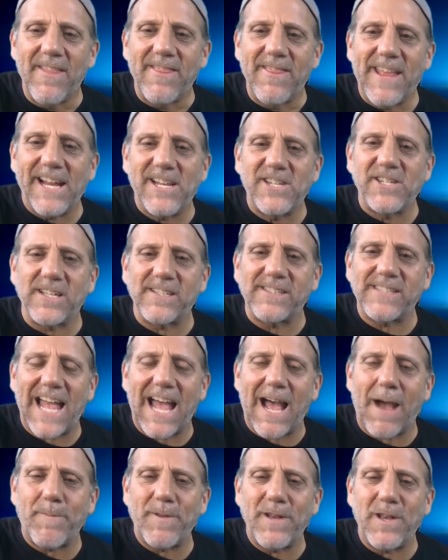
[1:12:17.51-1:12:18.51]
They just
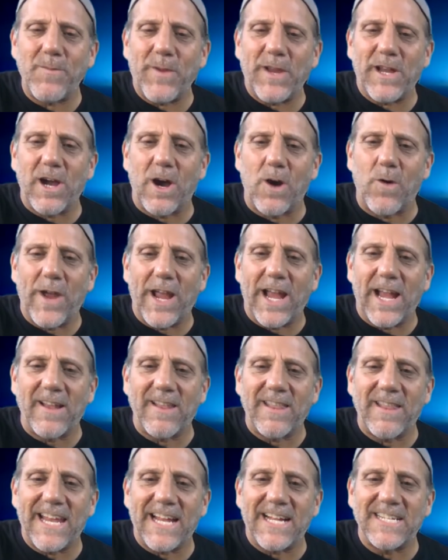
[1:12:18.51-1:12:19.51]
happen to be
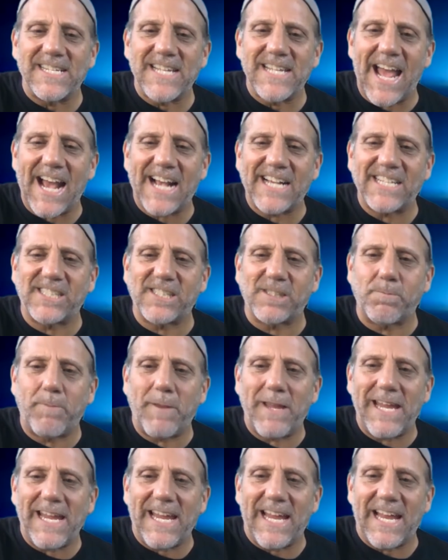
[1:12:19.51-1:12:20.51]
going the exact
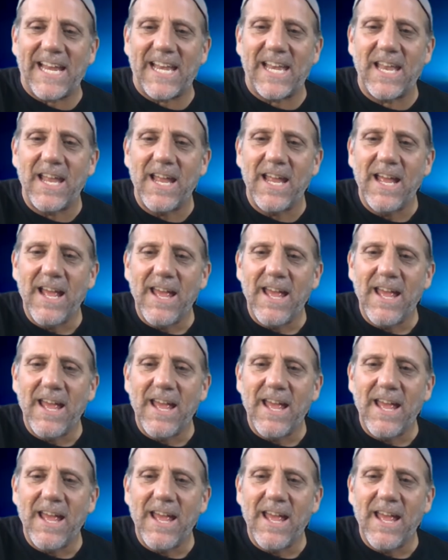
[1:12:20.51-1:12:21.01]
speed